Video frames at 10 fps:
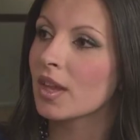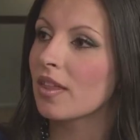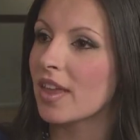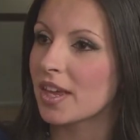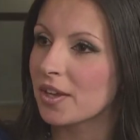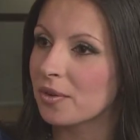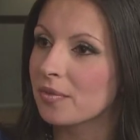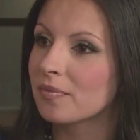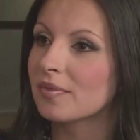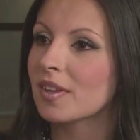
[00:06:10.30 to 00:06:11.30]
Thank you.
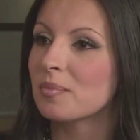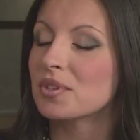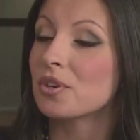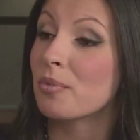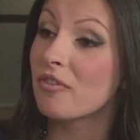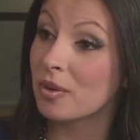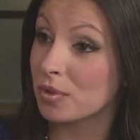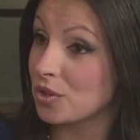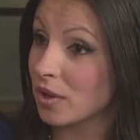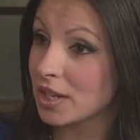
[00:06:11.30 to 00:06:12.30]
Mr. Murphy,
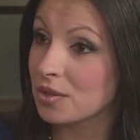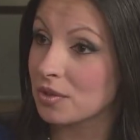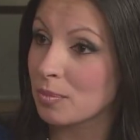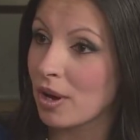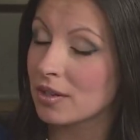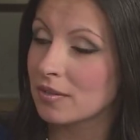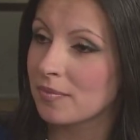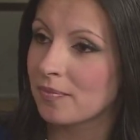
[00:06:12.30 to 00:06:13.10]
would you like to respond?